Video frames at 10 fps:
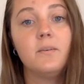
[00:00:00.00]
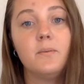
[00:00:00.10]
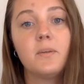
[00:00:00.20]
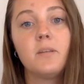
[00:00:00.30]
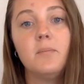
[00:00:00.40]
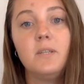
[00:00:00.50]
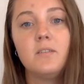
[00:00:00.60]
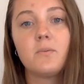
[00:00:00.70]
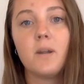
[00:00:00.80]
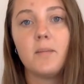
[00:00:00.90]
what can be
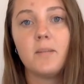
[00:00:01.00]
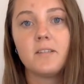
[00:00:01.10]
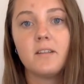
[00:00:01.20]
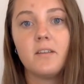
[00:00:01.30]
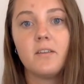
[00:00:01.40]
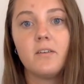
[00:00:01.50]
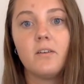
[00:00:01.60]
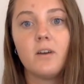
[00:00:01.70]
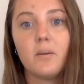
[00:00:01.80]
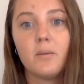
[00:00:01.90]
described as an
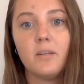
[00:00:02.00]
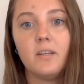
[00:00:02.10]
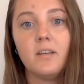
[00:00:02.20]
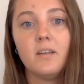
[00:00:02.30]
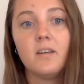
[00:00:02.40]
ethical company.